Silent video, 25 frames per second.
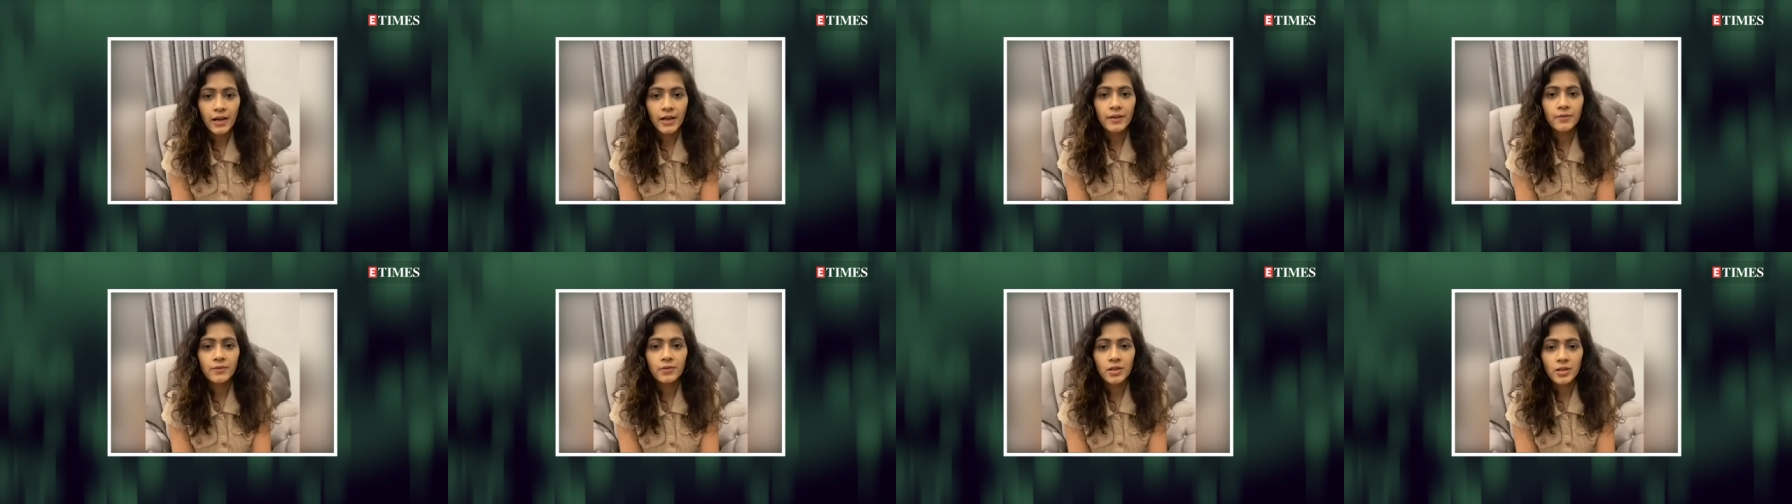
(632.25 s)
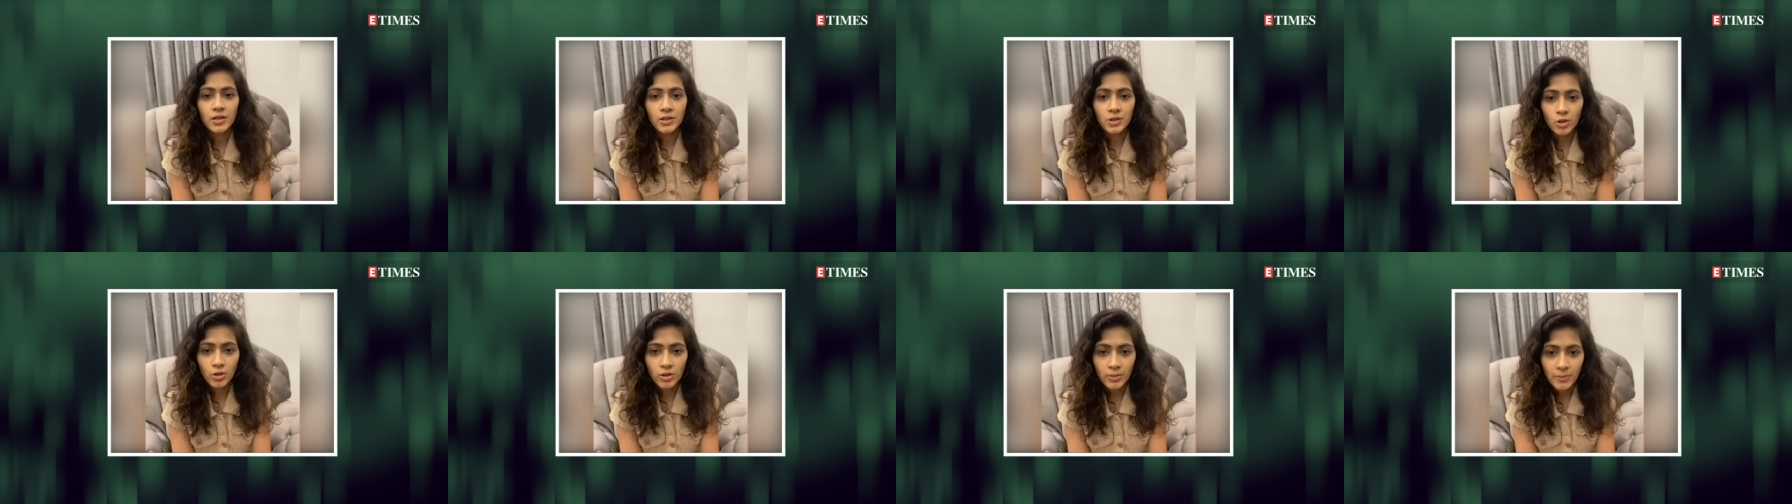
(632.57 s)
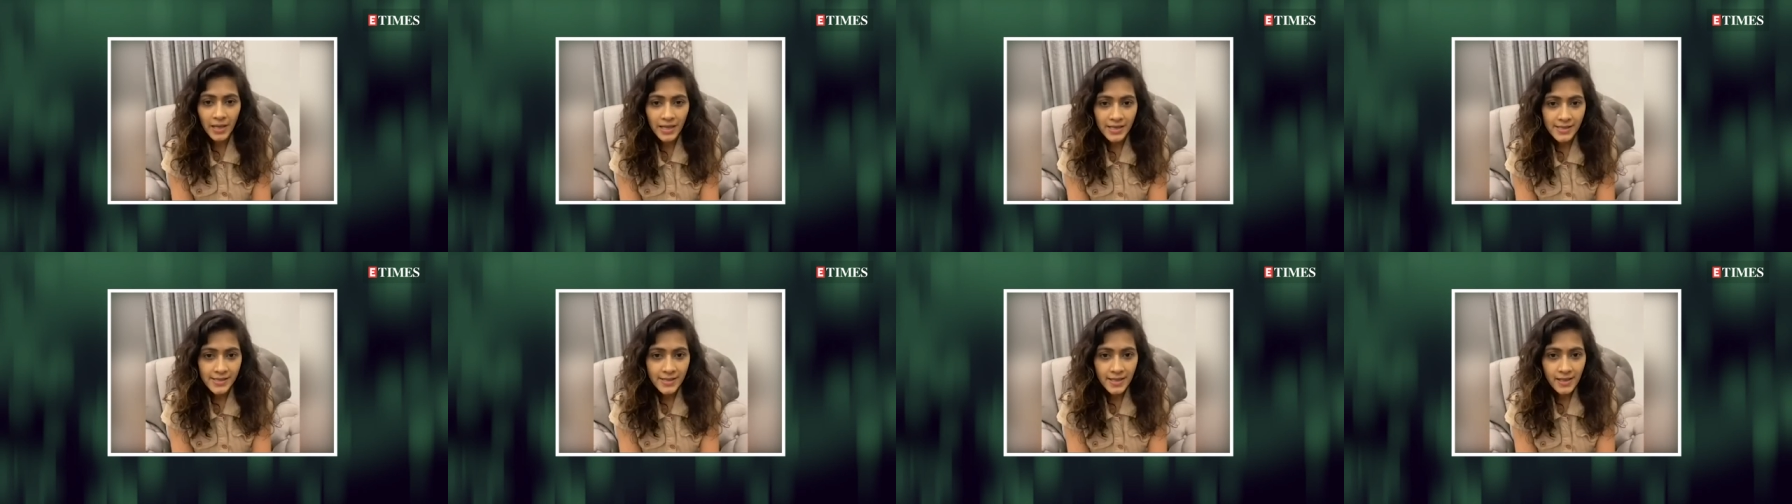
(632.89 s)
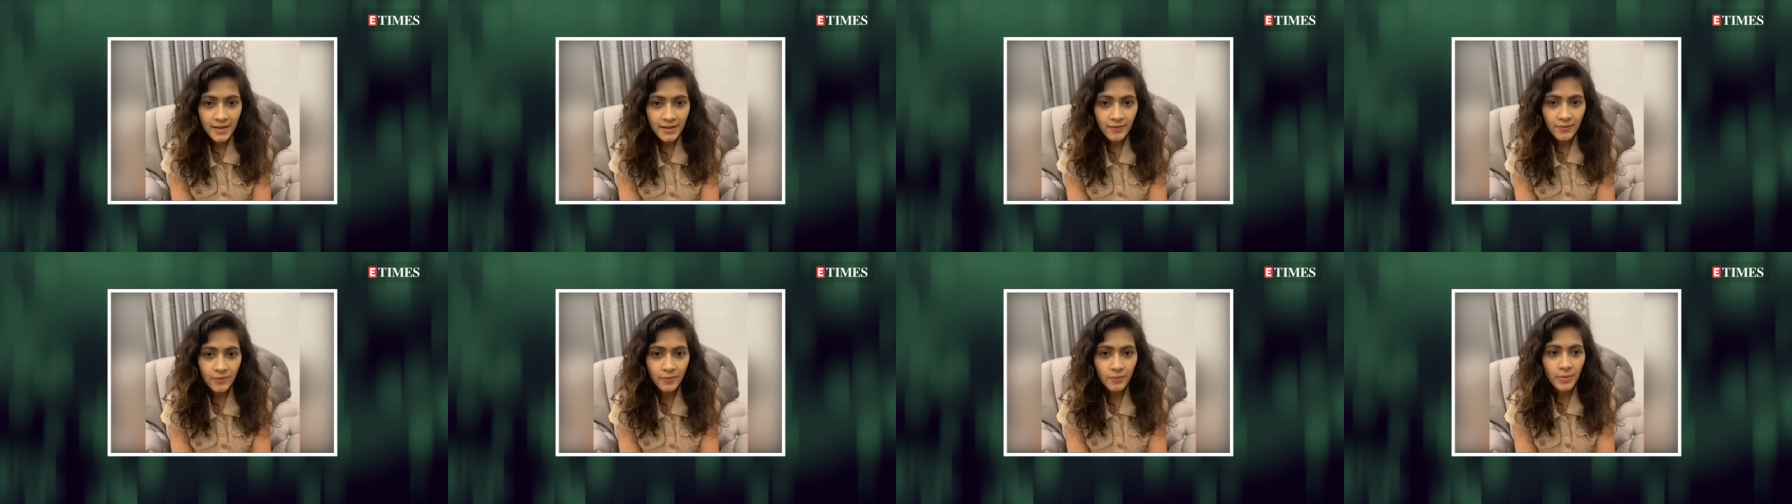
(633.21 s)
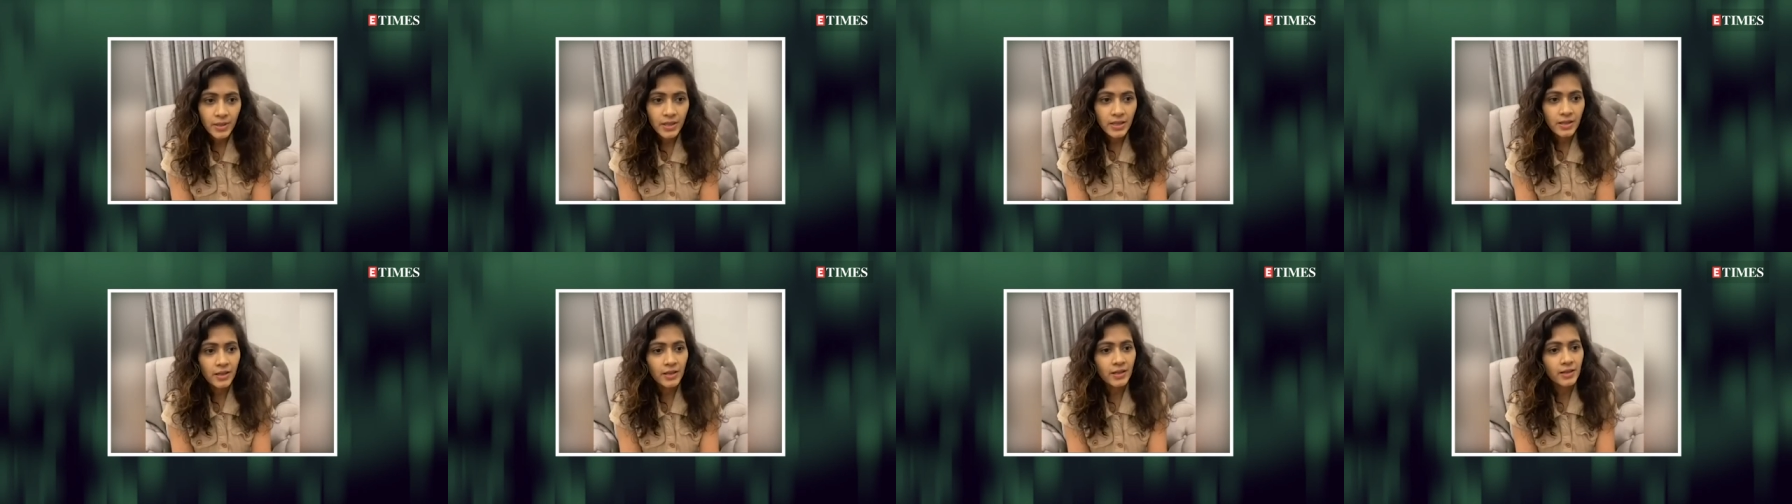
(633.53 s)
I worked on myself,
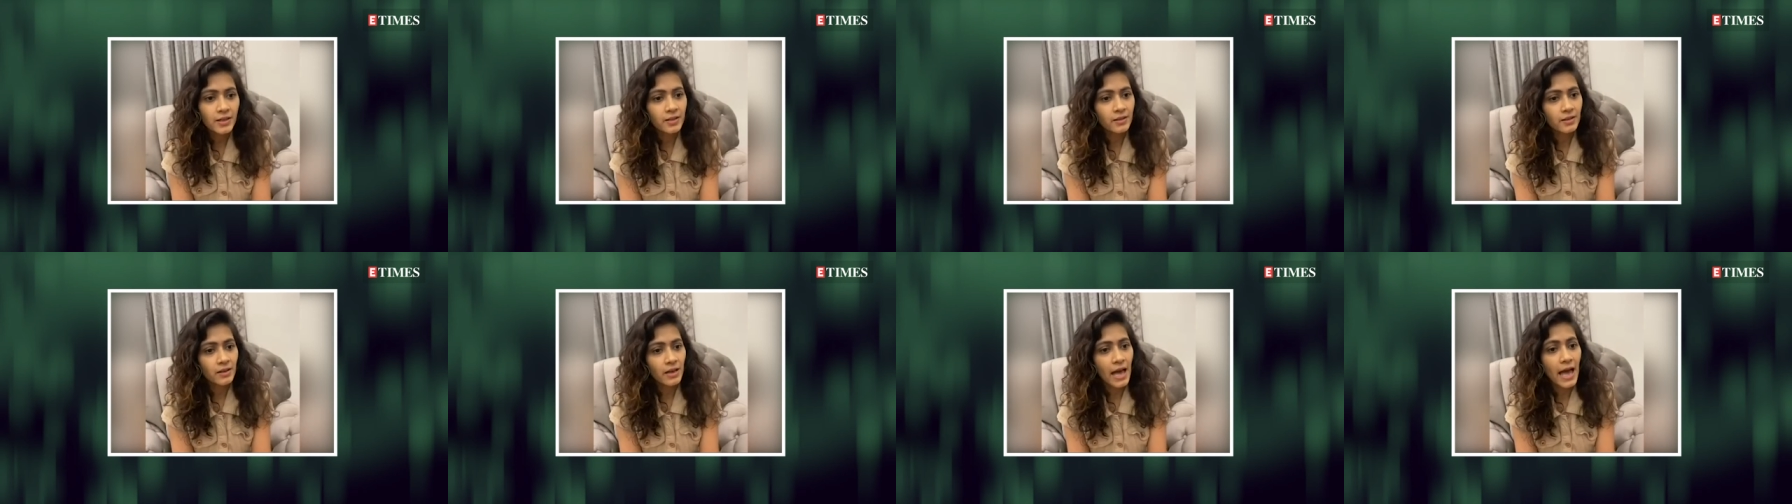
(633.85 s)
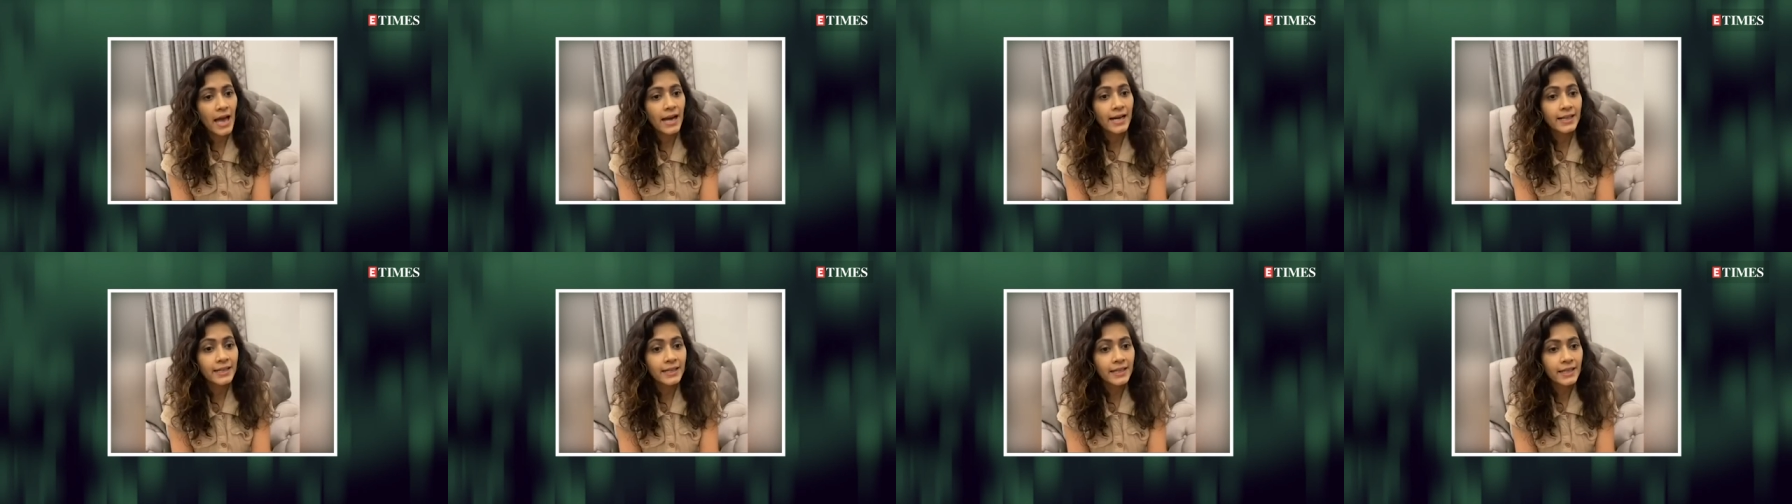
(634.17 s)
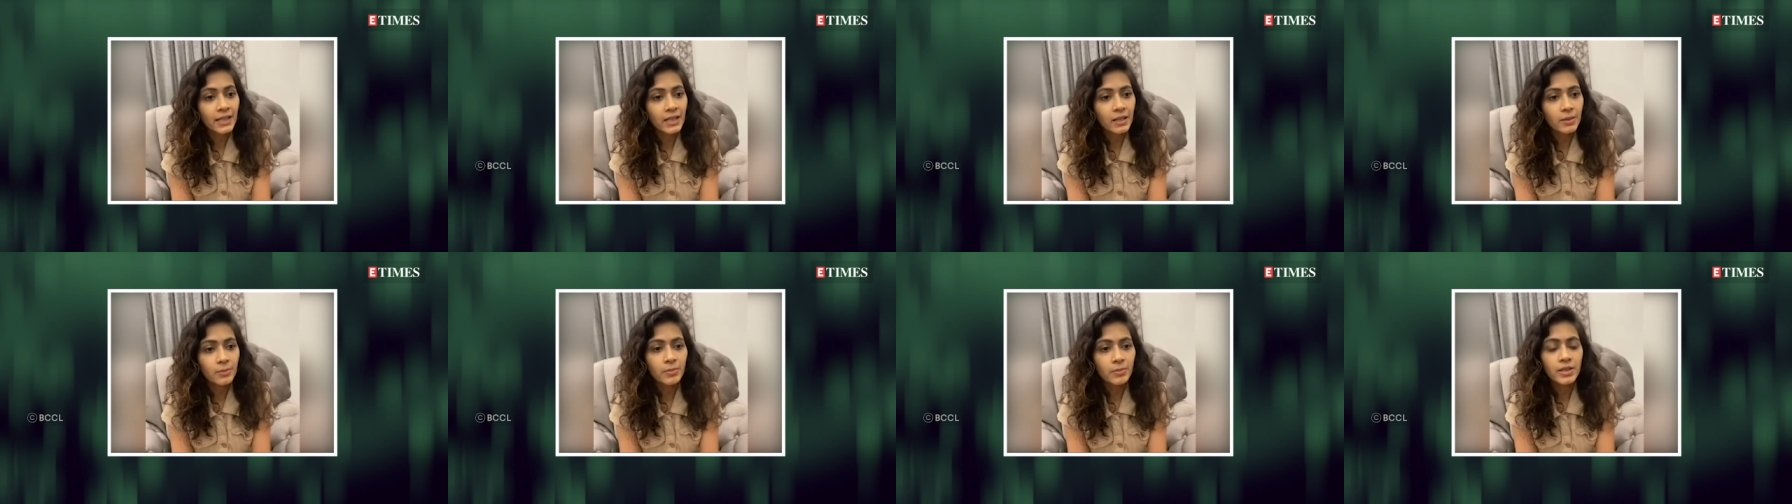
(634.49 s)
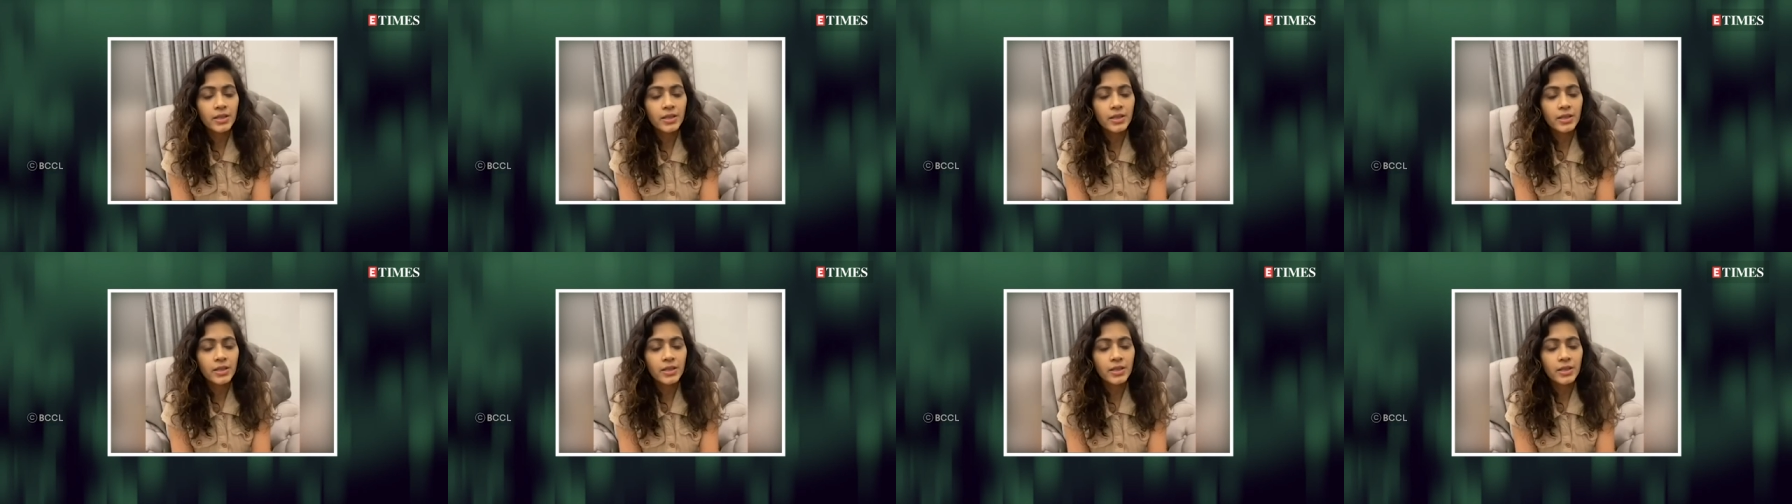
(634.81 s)
be it acting,